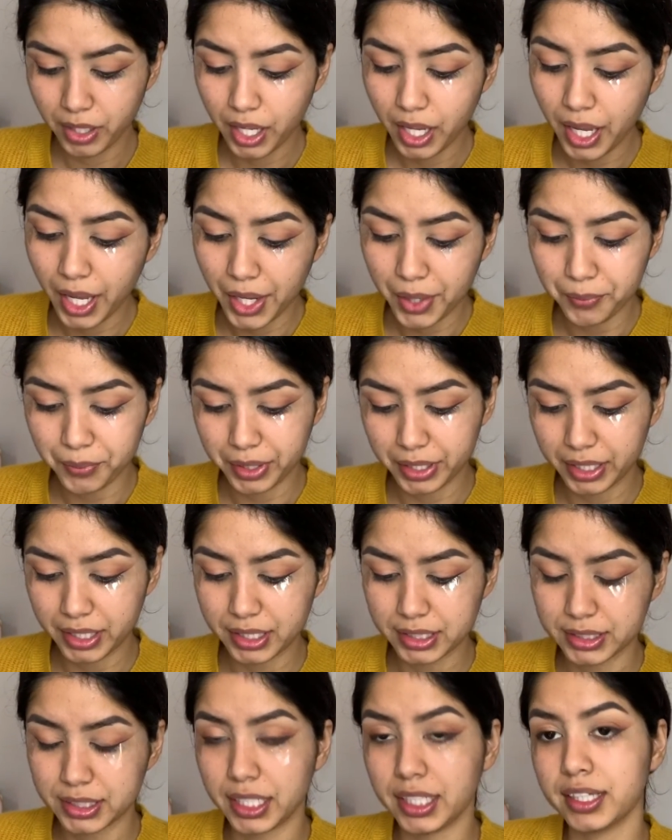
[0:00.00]
and we're gonna
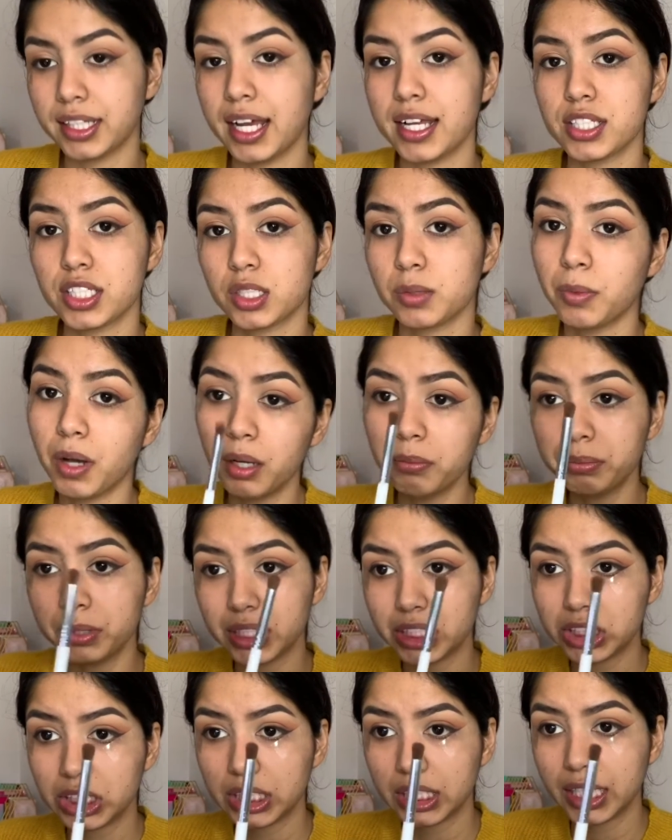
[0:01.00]
take that small
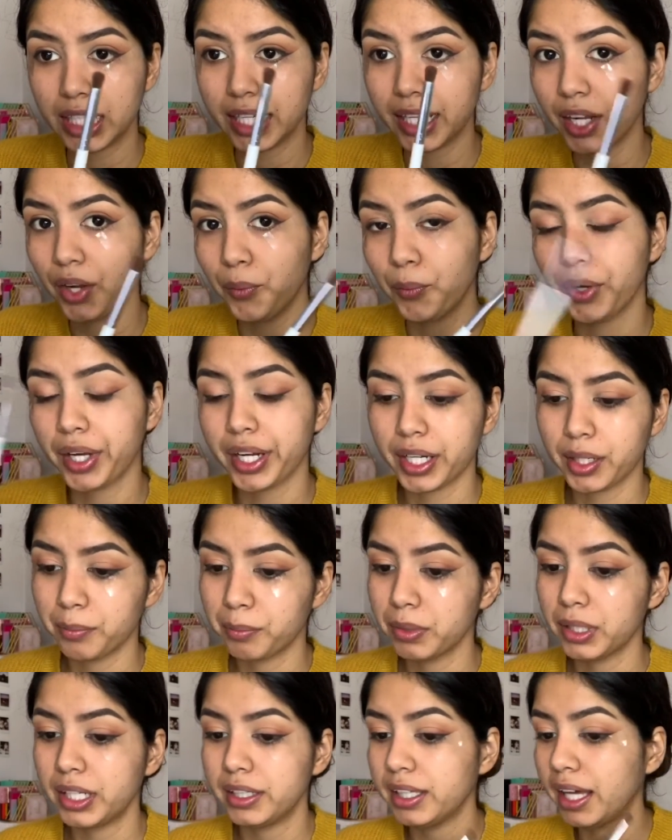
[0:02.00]
brush again and we're gonna
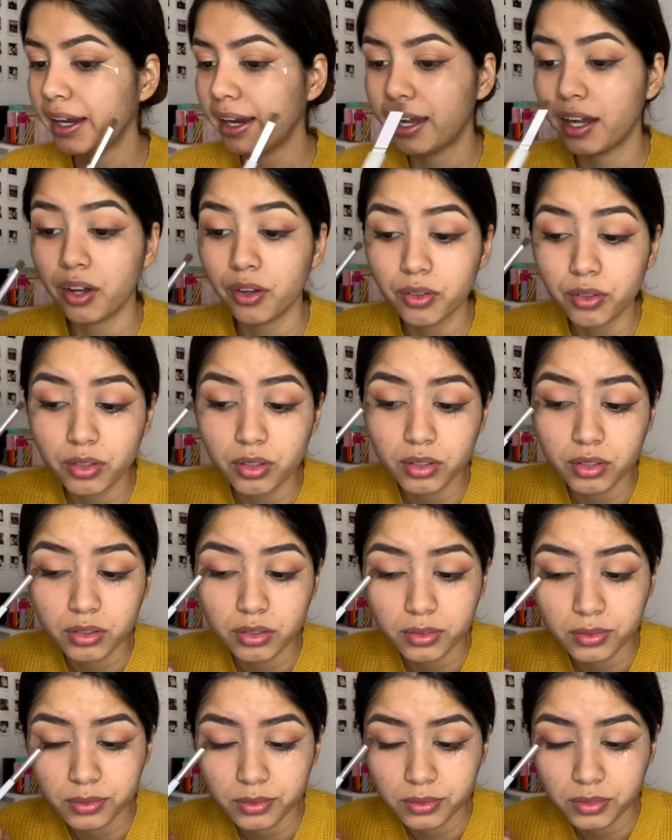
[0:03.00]
blend that out,
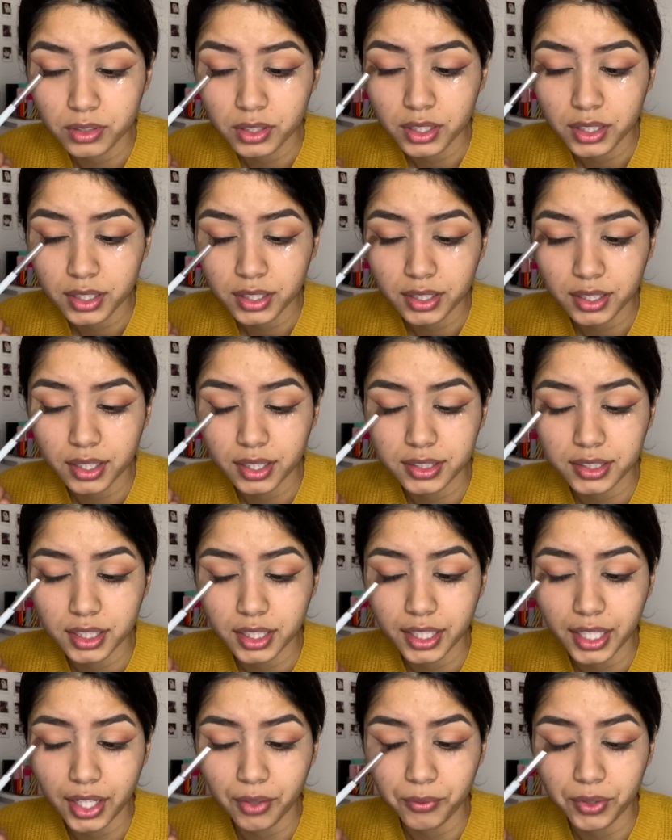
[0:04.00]
because
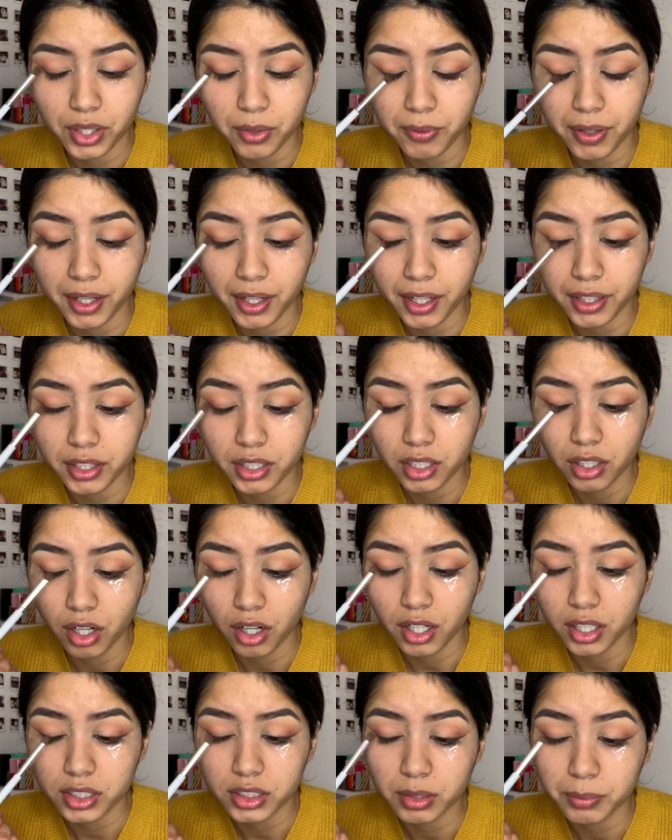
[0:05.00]
again, we don't want nothing
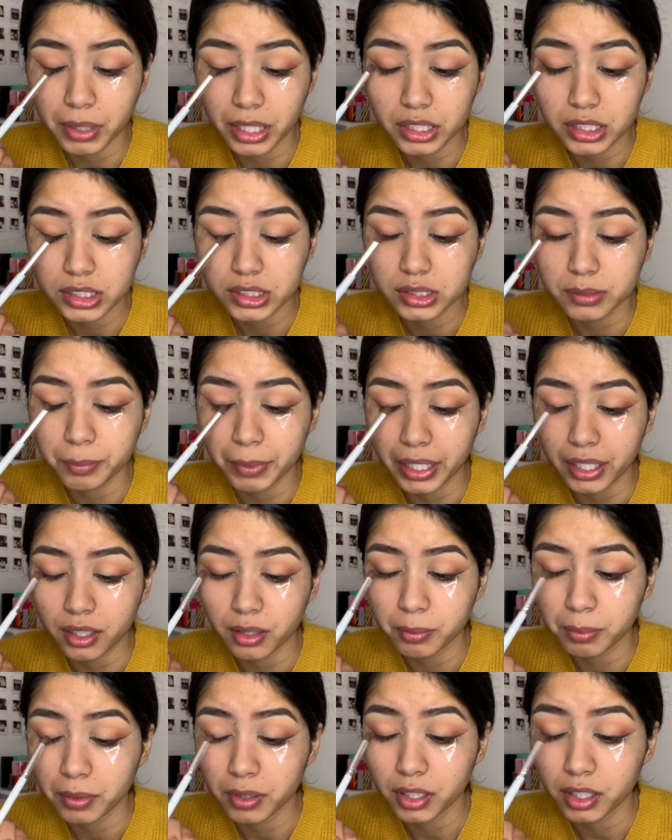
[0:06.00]
harsh about this
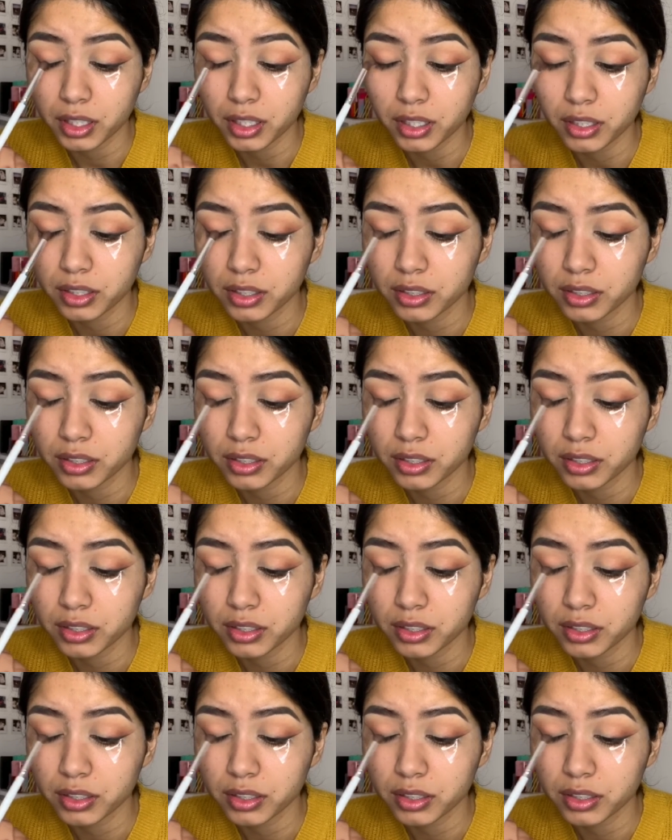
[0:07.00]
makeup look.